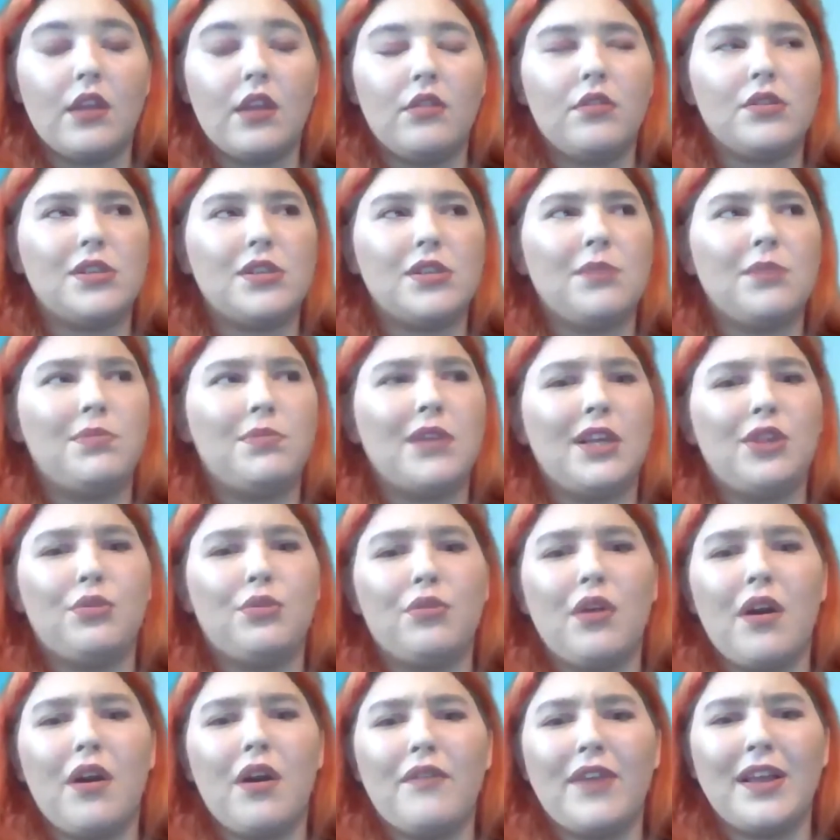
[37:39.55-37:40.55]
There's a plethora
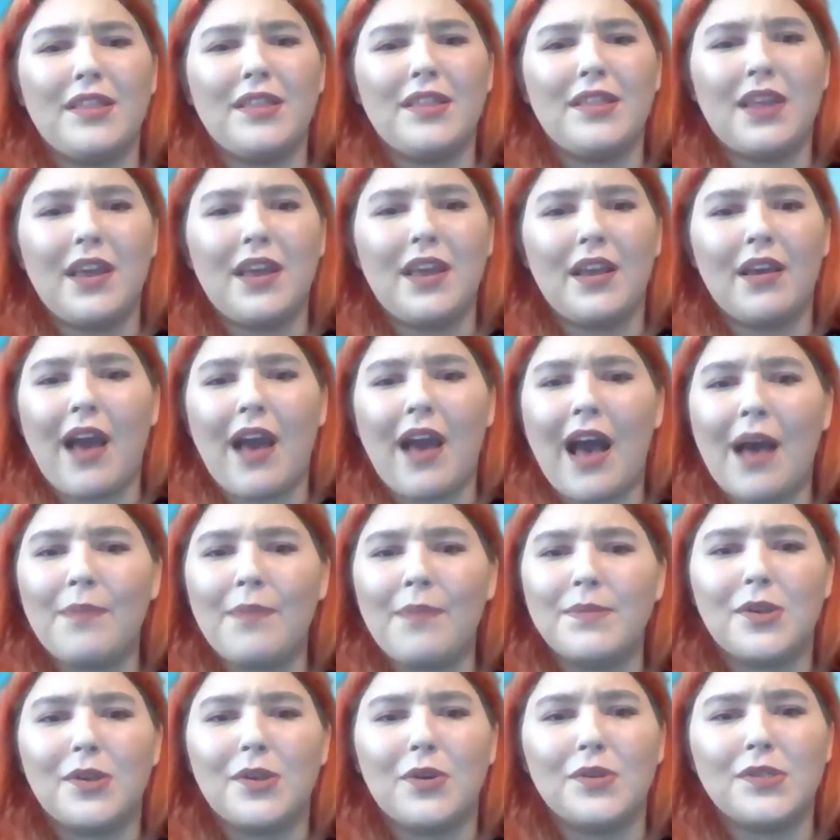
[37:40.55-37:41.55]
of, I think, apps
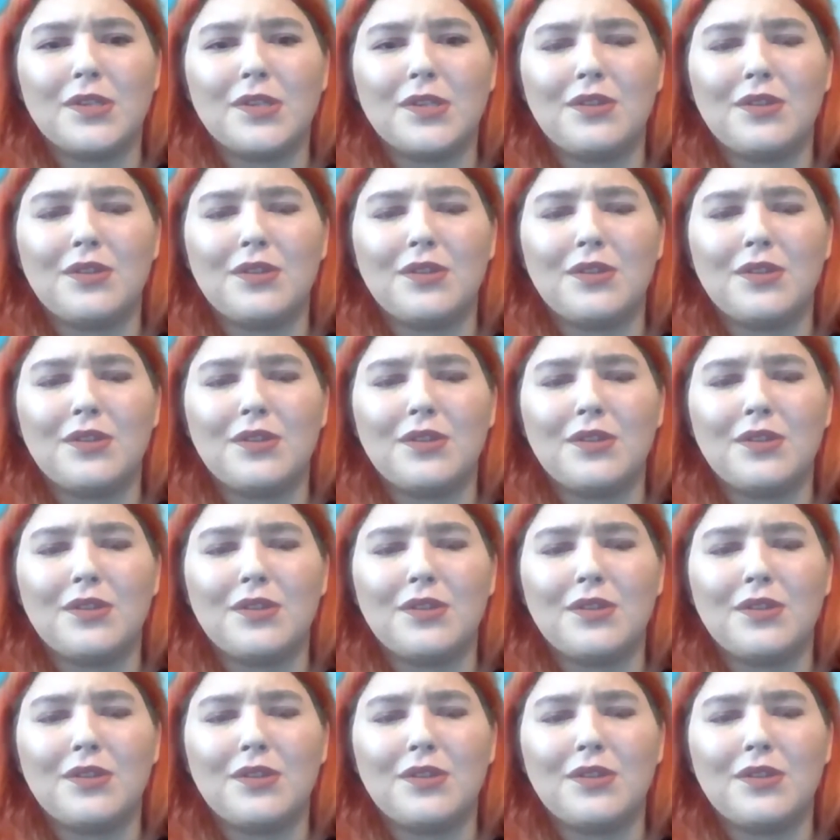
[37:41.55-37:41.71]
also.